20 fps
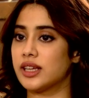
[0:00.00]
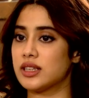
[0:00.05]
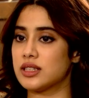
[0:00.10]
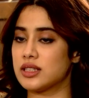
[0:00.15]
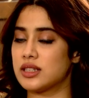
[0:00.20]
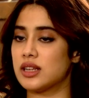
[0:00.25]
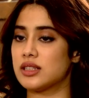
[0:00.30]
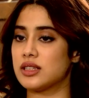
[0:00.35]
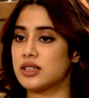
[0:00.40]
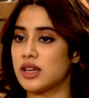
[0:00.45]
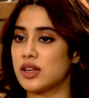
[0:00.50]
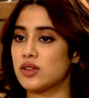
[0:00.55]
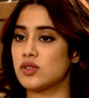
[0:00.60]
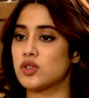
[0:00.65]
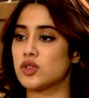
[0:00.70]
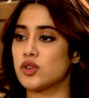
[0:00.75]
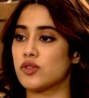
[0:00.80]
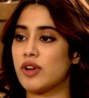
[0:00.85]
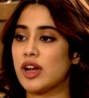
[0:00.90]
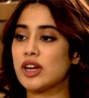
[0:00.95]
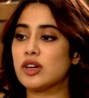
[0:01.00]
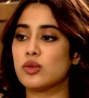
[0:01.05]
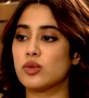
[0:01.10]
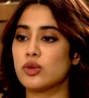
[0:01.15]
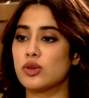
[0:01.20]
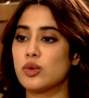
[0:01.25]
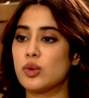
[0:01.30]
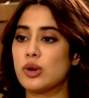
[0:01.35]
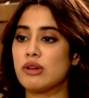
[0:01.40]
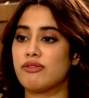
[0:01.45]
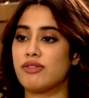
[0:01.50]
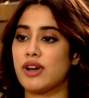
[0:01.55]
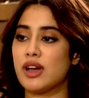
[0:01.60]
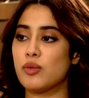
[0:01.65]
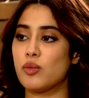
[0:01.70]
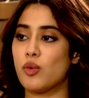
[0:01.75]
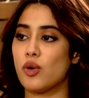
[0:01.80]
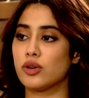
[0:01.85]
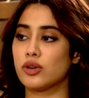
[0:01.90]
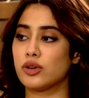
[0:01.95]
there's that sense of, I don't know if I
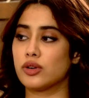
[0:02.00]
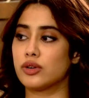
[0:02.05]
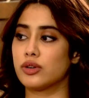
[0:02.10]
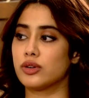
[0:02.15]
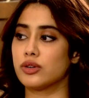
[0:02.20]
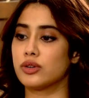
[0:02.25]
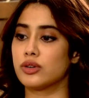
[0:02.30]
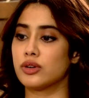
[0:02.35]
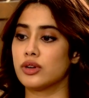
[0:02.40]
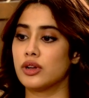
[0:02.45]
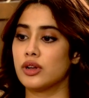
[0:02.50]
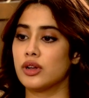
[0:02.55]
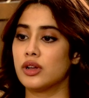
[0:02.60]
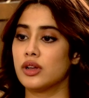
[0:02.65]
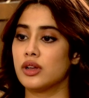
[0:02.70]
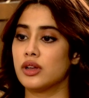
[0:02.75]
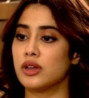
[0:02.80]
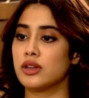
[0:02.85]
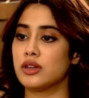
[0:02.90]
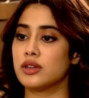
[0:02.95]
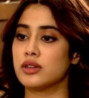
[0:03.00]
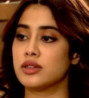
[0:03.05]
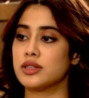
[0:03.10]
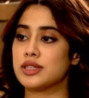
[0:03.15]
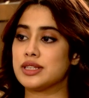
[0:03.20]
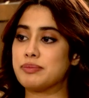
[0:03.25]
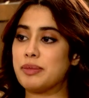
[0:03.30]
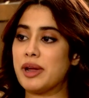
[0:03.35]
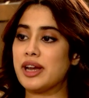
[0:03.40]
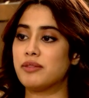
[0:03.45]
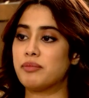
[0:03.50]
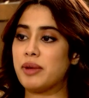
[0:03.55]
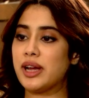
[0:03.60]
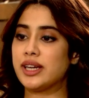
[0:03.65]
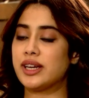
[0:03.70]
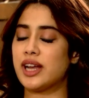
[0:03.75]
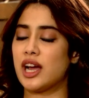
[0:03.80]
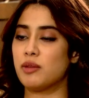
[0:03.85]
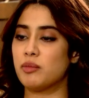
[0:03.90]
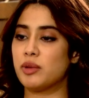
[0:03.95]
want to spend
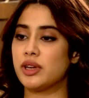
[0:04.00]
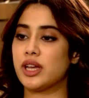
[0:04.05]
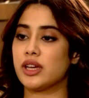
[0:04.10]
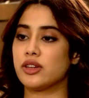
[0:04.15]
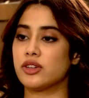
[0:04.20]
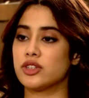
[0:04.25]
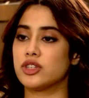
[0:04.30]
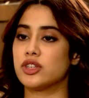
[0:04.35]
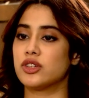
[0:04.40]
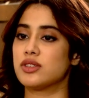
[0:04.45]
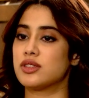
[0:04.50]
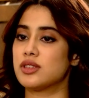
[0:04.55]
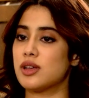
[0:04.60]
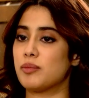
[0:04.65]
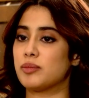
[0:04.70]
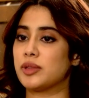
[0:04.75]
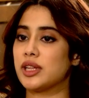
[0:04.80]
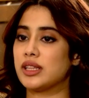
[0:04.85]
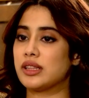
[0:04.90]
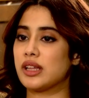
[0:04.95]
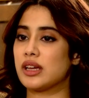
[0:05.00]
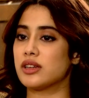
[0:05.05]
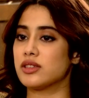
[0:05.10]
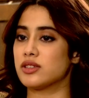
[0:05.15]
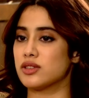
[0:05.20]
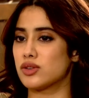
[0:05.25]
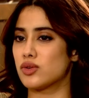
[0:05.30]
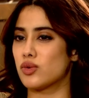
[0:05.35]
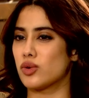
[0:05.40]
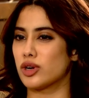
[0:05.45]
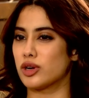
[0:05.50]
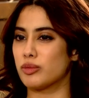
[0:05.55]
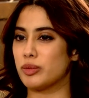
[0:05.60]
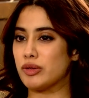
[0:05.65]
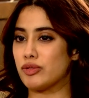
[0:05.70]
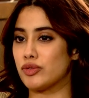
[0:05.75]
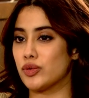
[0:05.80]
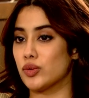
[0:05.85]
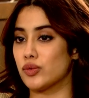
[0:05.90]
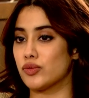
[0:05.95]
my time and energy on something that isn't going to
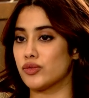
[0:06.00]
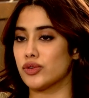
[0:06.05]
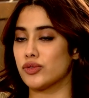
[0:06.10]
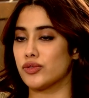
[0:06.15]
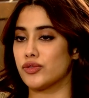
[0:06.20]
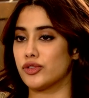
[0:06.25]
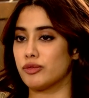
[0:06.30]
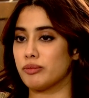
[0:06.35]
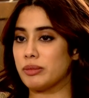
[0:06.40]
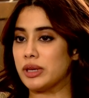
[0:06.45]
be fruitful for